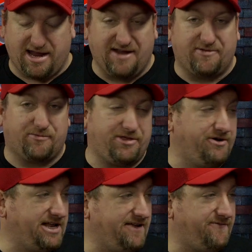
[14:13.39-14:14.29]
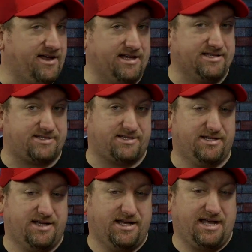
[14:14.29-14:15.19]
Even with their defense
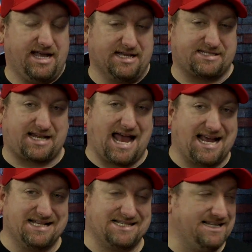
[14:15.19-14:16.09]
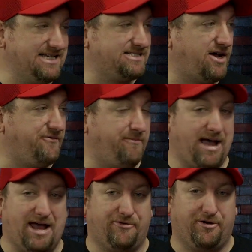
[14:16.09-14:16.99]
as slack as it is over in
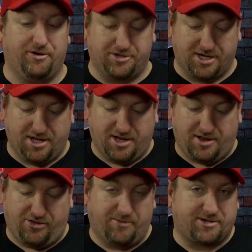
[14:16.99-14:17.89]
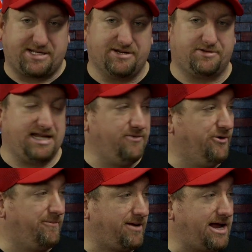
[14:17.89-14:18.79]
Baton Rouge, them are still
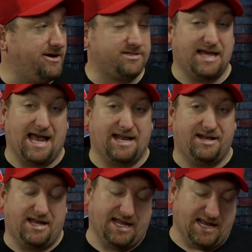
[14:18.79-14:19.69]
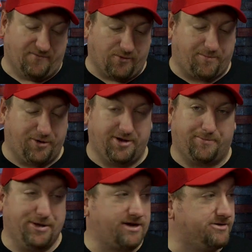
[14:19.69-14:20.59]
D1 players that if we're putting a
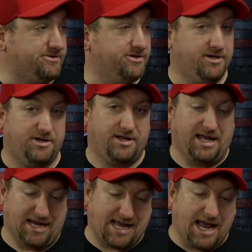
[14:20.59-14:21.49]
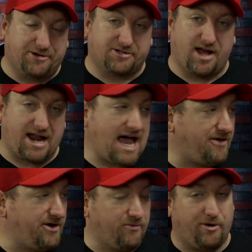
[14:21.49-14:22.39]
pickle and Cager's not out
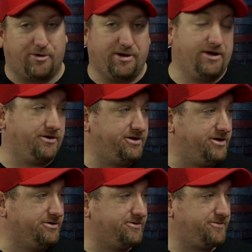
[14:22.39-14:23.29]
there, what are we going to do?